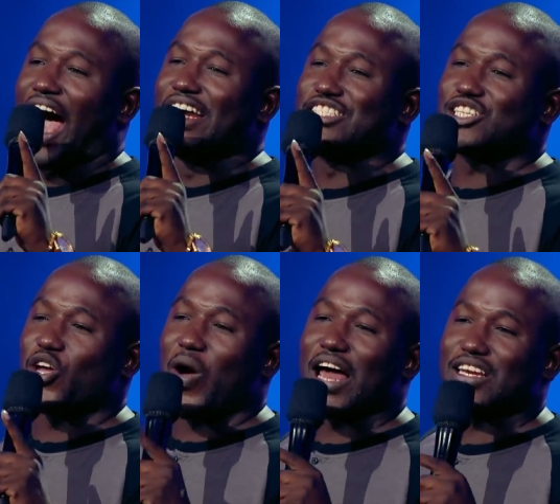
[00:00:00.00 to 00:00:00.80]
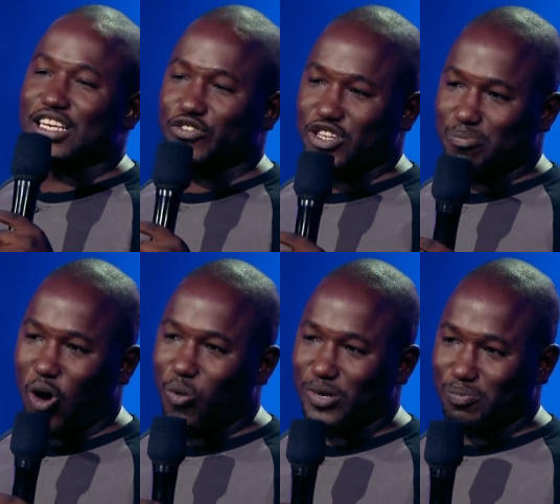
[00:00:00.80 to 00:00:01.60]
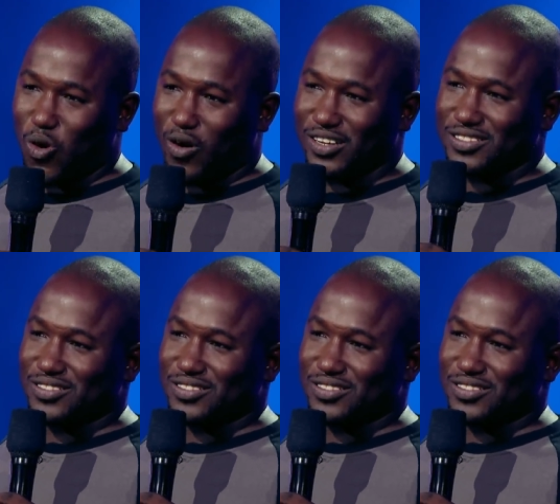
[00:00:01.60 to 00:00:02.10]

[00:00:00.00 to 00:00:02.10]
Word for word: I need to learn how to live in the moment more.